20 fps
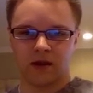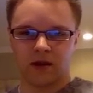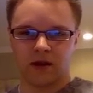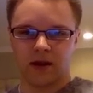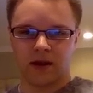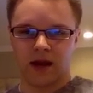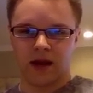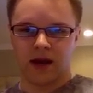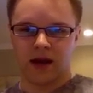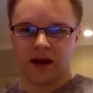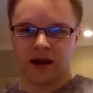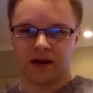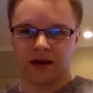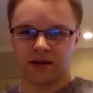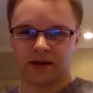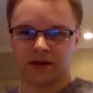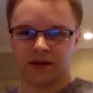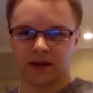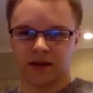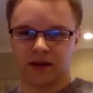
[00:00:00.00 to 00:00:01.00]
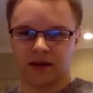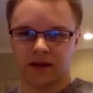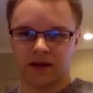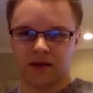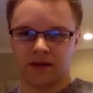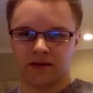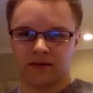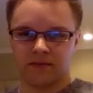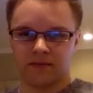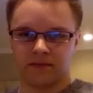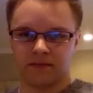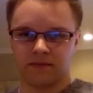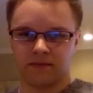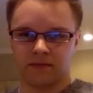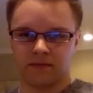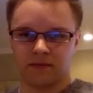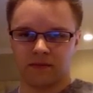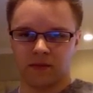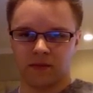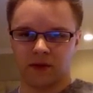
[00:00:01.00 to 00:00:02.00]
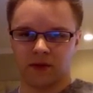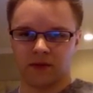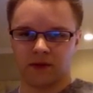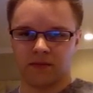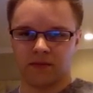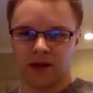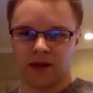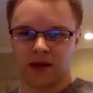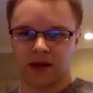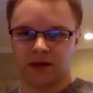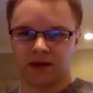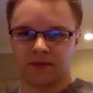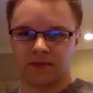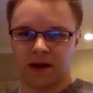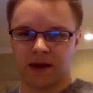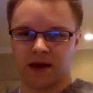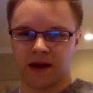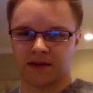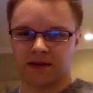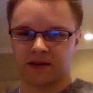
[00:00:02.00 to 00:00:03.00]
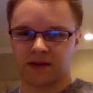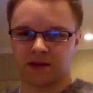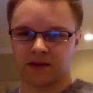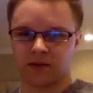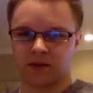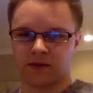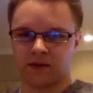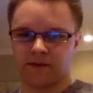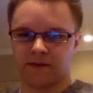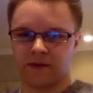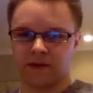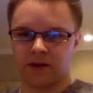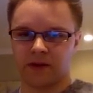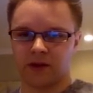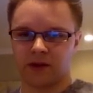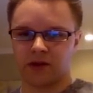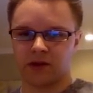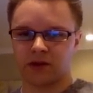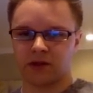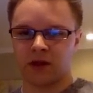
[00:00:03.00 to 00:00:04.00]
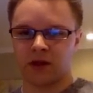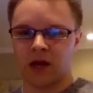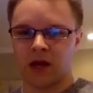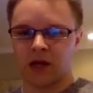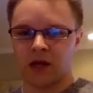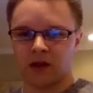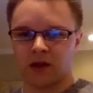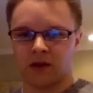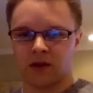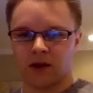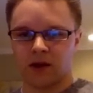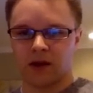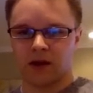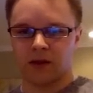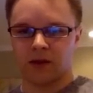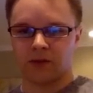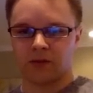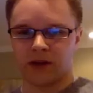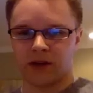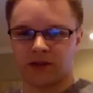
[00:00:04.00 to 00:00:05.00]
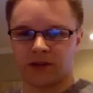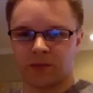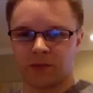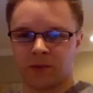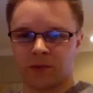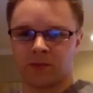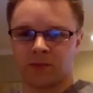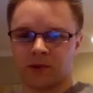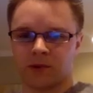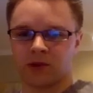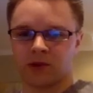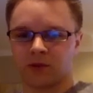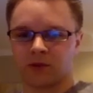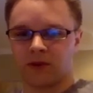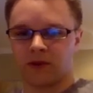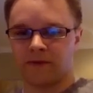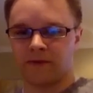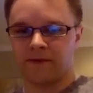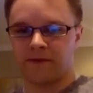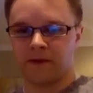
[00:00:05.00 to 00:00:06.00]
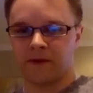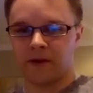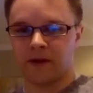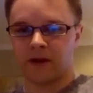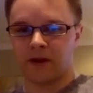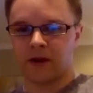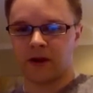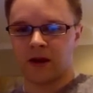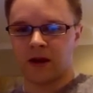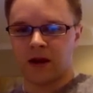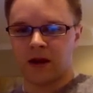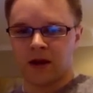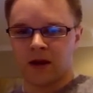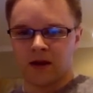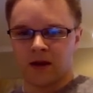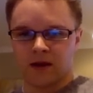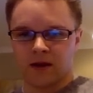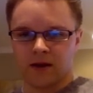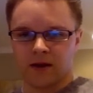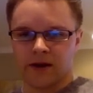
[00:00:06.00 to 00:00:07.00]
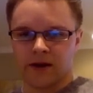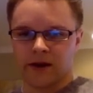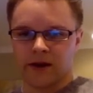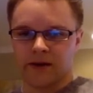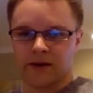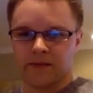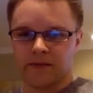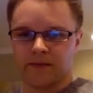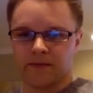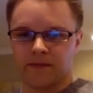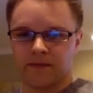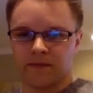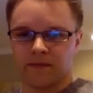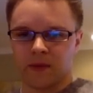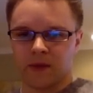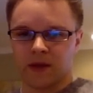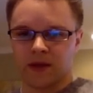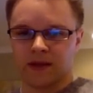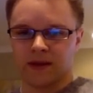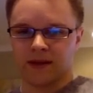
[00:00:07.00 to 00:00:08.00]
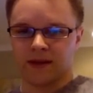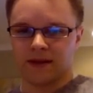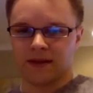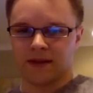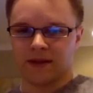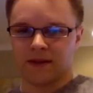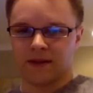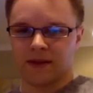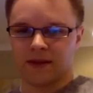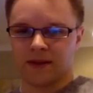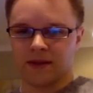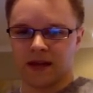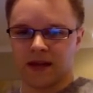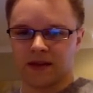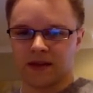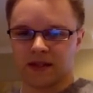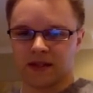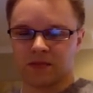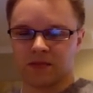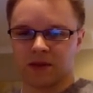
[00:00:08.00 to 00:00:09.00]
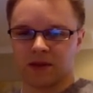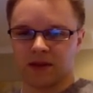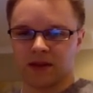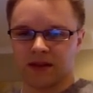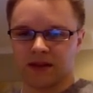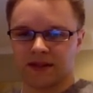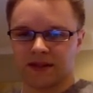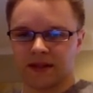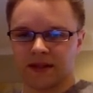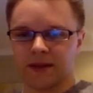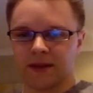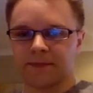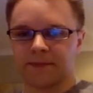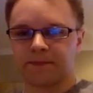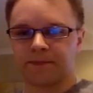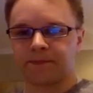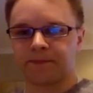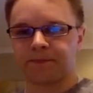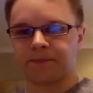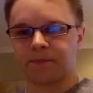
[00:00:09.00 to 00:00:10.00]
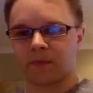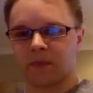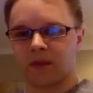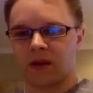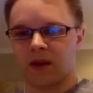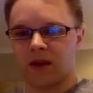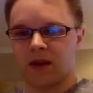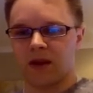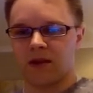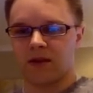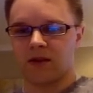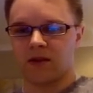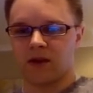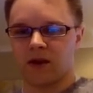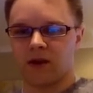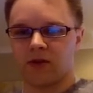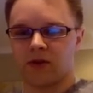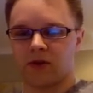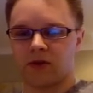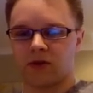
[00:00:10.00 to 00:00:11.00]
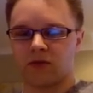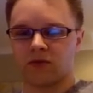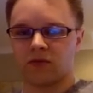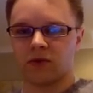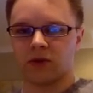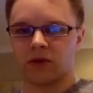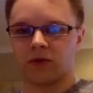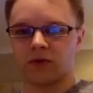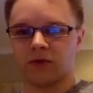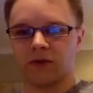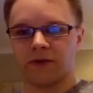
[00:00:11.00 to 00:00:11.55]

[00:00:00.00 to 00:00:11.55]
It has the beds, baths, square footage, price per square foot, and the days it's been listed. And the other really cool